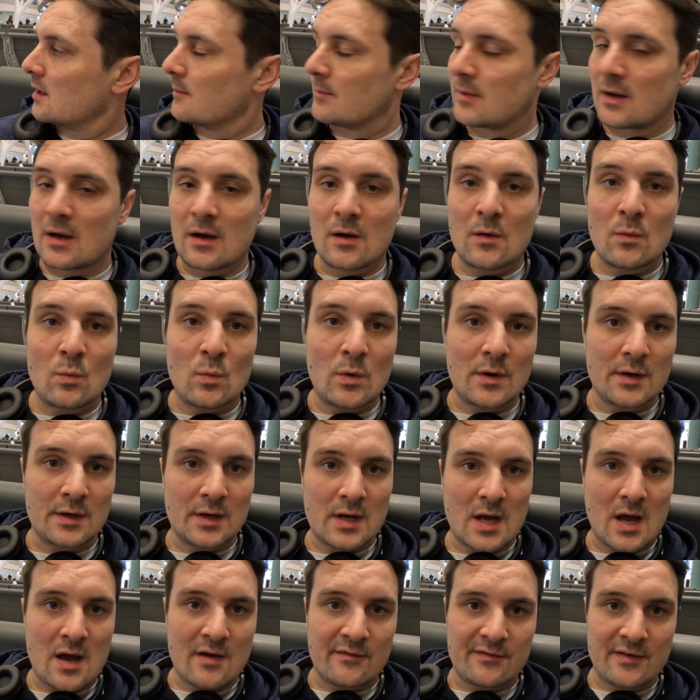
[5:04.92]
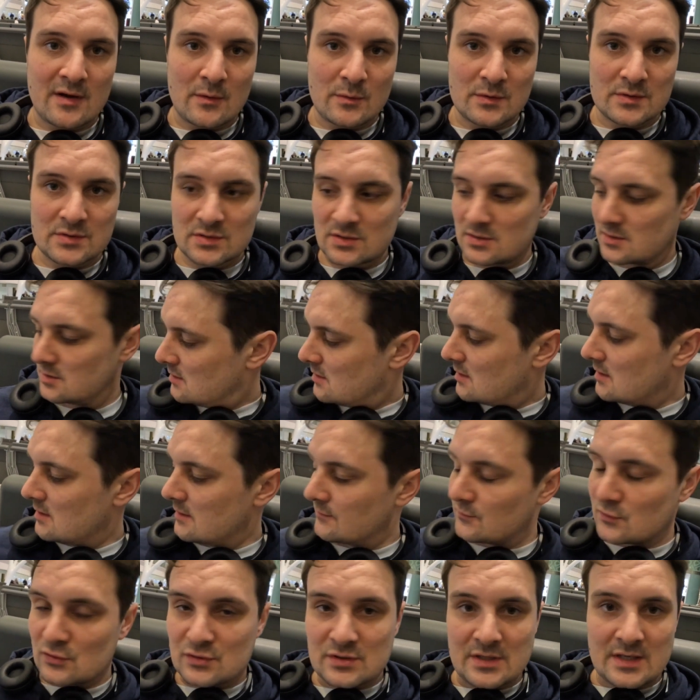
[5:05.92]
about 1.5 hours, and
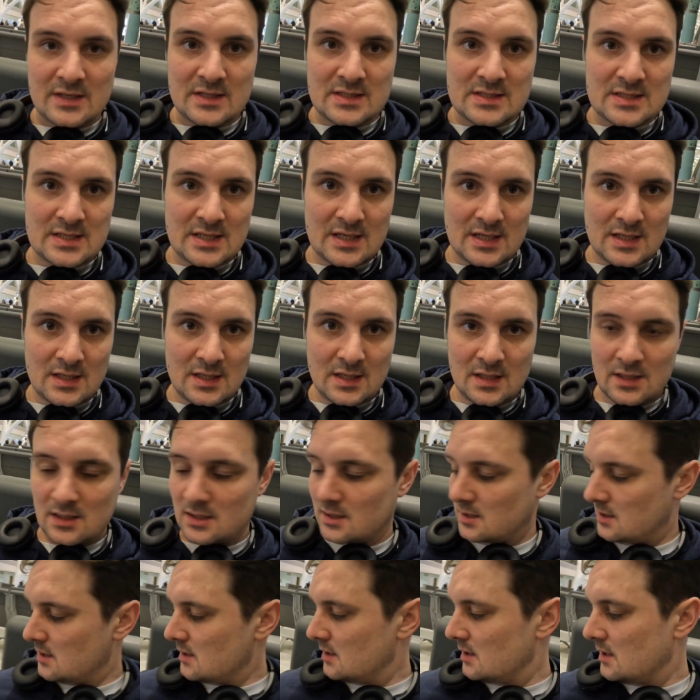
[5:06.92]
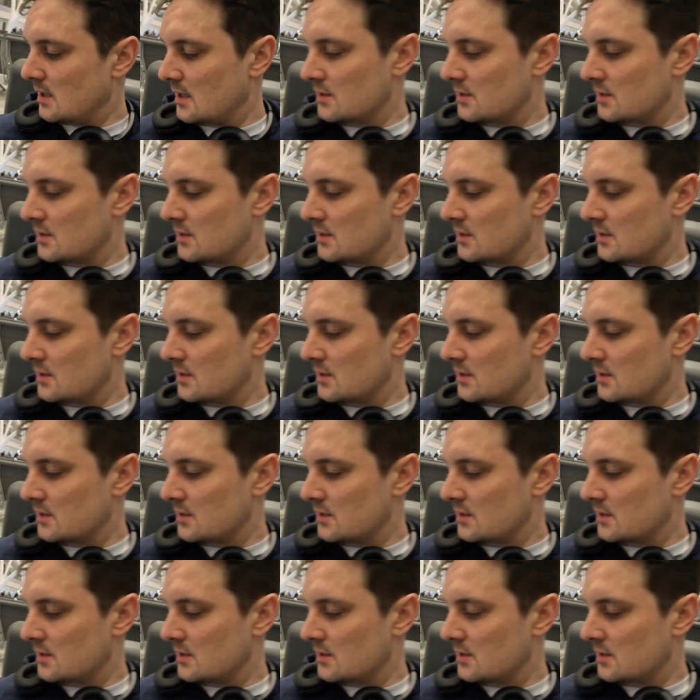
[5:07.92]
I've just had a tea, and it